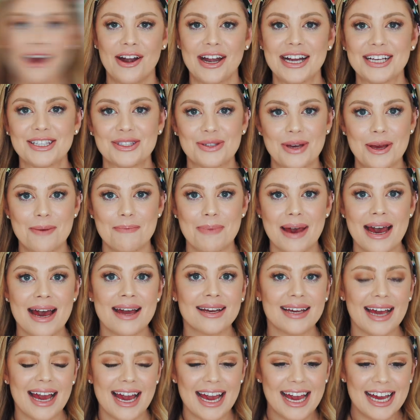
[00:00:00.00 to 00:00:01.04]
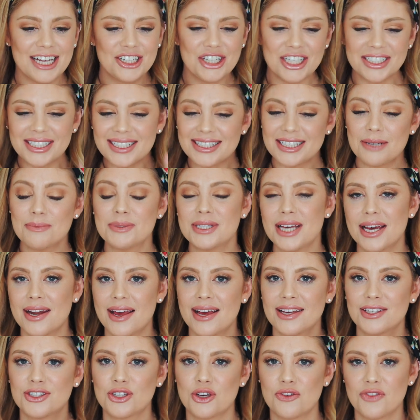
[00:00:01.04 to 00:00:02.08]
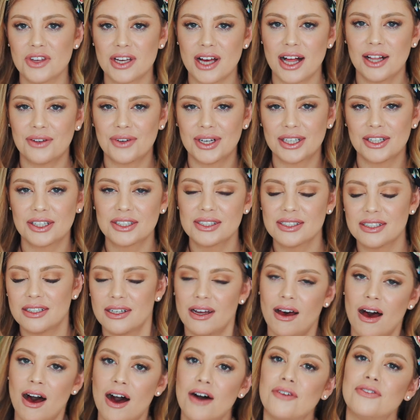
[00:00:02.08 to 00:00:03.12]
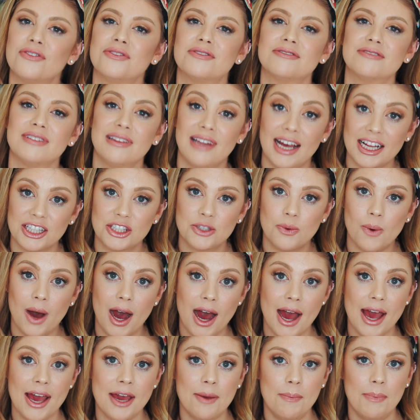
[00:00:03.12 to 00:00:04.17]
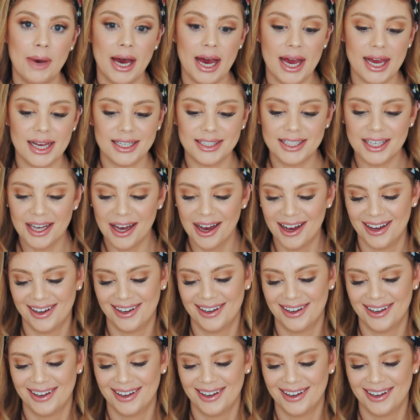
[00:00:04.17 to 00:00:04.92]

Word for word: All right, so I'm back. I adjusted some settings so the coloring looks a little off, that's why, but